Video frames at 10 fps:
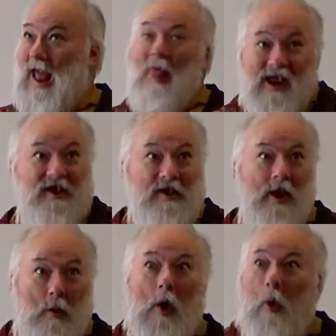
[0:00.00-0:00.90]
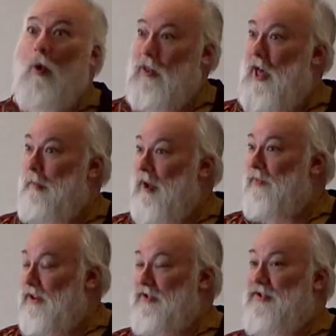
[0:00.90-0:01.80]
They didn't know a whole lot about
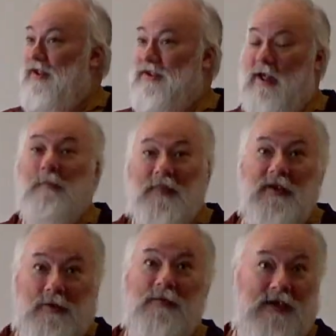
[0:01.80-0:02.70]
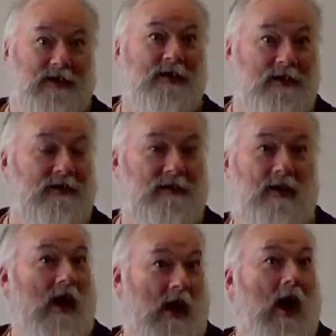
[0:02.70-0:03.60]
the SCA yet, but they knew they needed
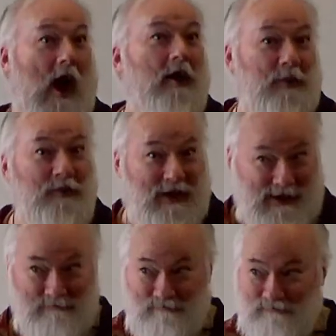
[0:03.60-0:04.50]
a new name.